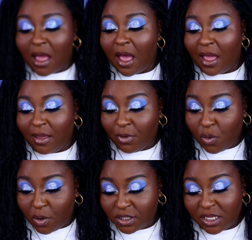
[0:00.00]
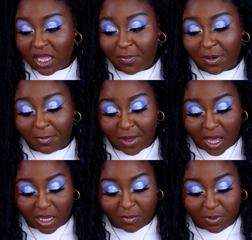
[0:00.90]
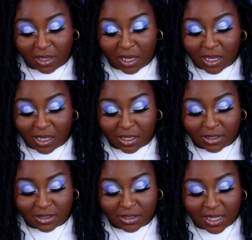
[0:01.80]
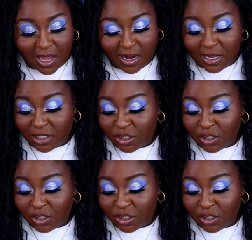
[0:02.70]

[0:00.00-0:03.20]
I am going to keep it a buck because I need